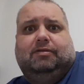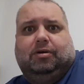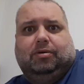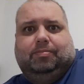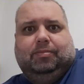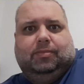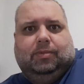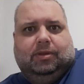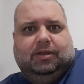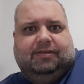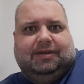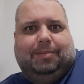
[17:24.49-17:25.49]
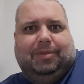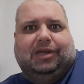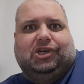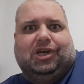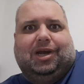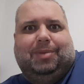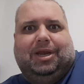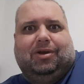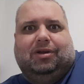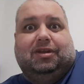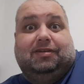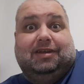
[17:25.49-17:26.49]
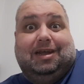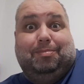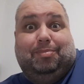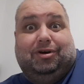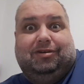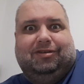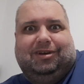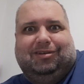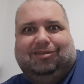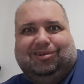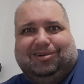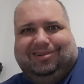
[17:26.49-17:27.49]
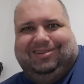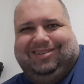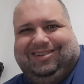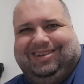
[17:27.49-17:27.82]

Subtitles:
So the same niche, not the same person as you.